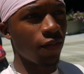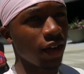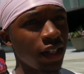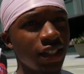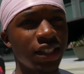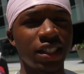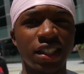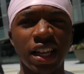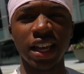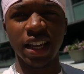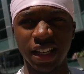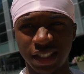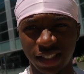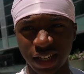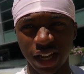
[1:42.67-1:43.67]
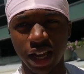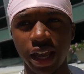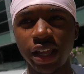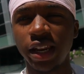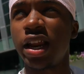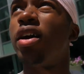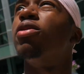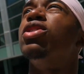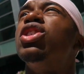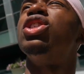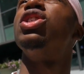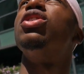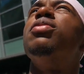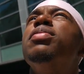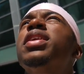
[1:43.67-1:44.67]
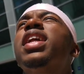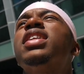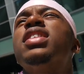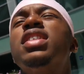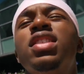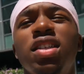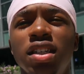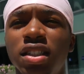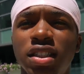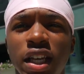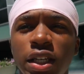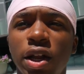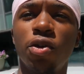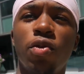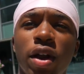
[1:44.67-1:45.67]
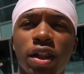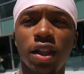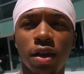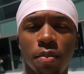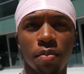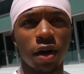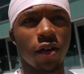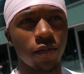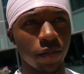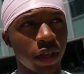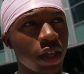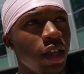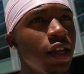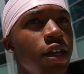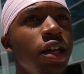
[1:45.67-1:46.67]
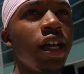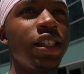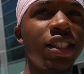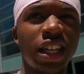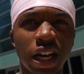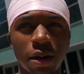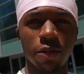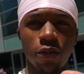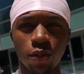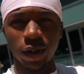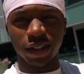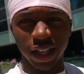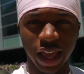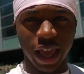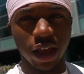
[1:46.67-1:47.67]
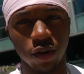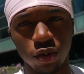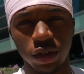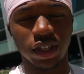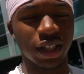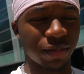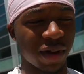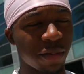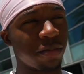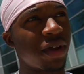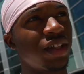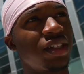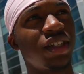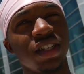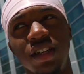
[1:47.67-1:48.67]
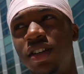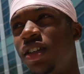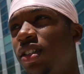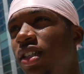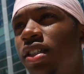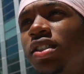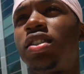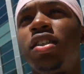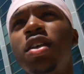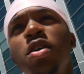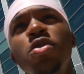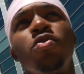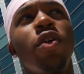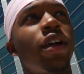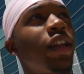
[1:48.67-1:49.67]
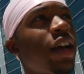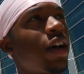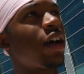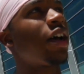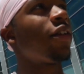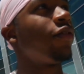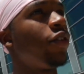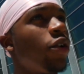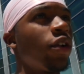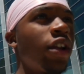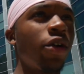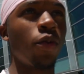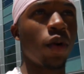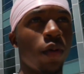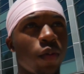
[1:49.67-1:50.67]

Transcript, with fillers: feel like this lighting is not hitting how it should be. Like the sun is like directly above me. It's not coming from like the angle to get my melanin goodness. Right now I have no idea where